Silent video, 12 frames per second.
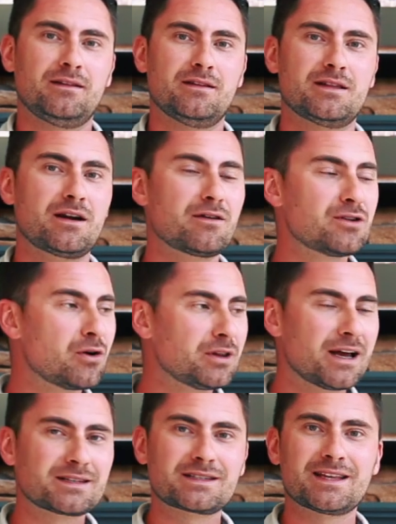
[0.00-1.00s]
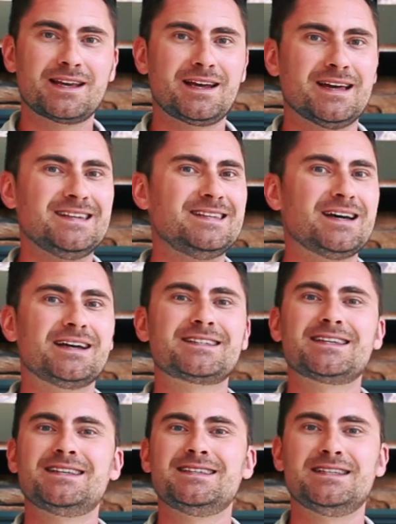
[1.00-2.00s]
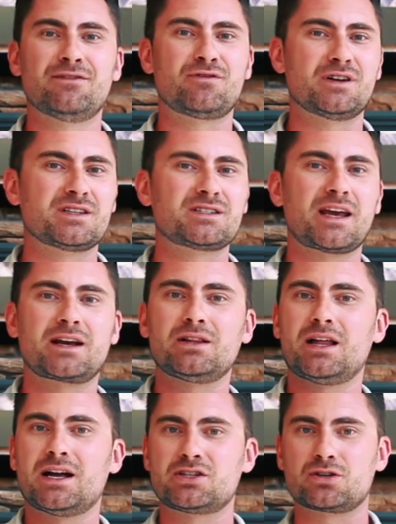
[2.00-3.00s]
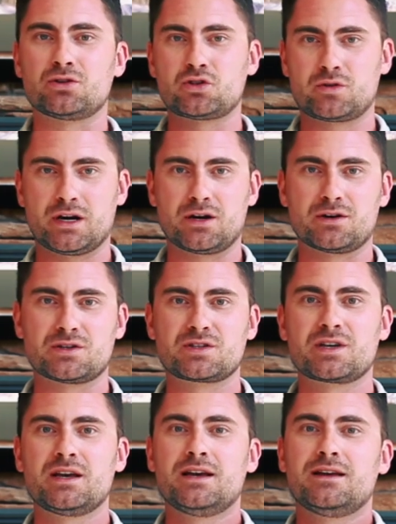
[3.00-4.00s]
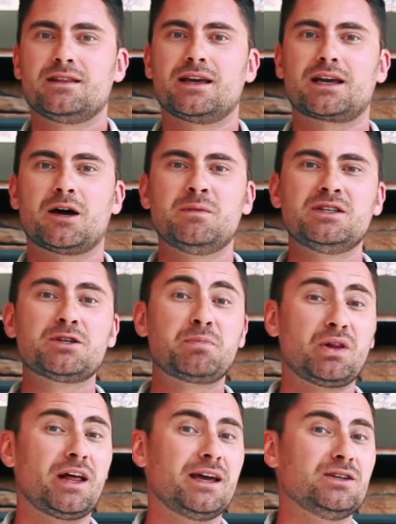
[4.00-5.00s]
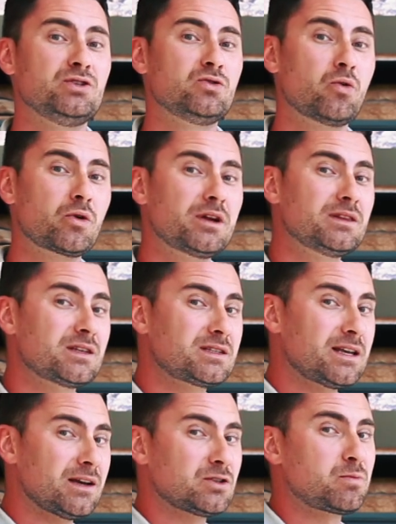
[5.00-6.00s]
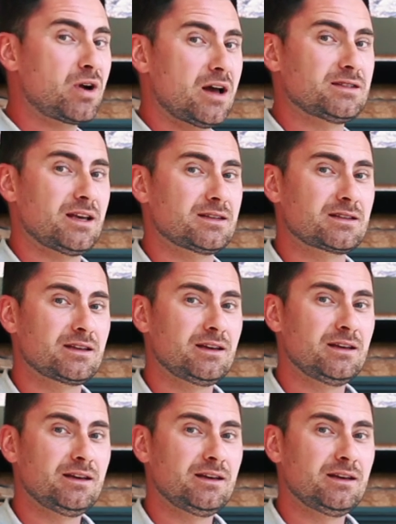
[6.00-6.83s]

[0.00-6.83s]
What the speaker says: There are no less than a dozen different psychological triggers that come into play during the sales process.